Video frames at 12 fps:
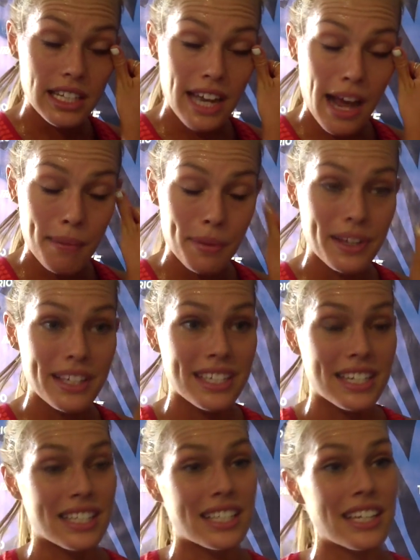
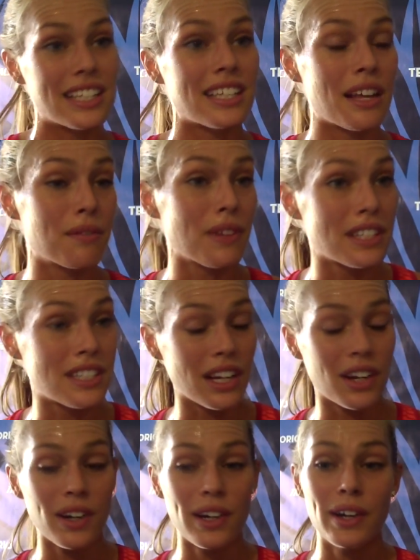Indianapolis to see the St.
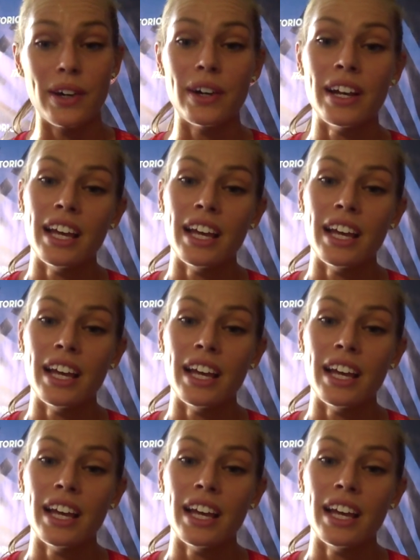Vincent crew.